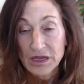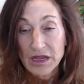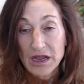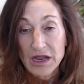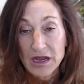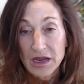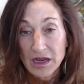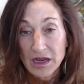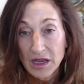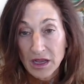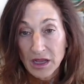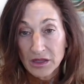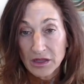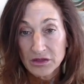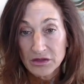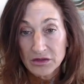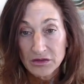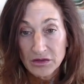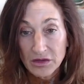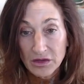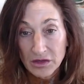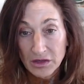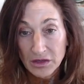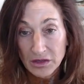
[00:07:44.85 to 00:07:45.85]
Mm-hmm.
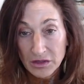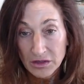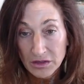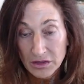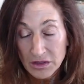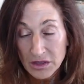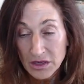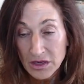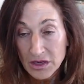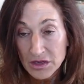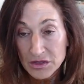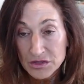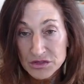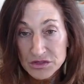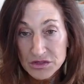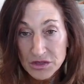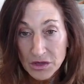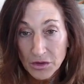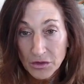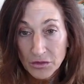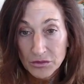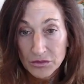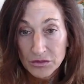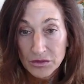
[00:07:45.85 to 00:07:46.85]
And
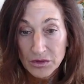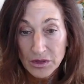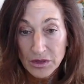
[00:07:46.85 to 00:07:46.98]
so